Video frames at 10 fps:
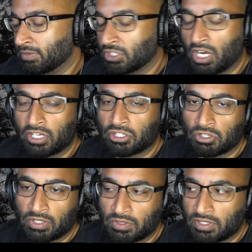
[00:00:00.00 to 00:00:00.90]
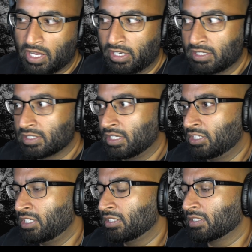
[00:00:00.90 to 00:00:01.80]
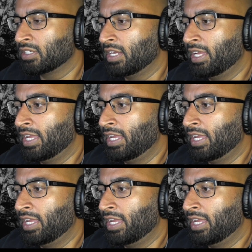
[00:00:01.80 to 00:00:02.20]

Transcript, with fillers: and John is showing to his audience that Jesus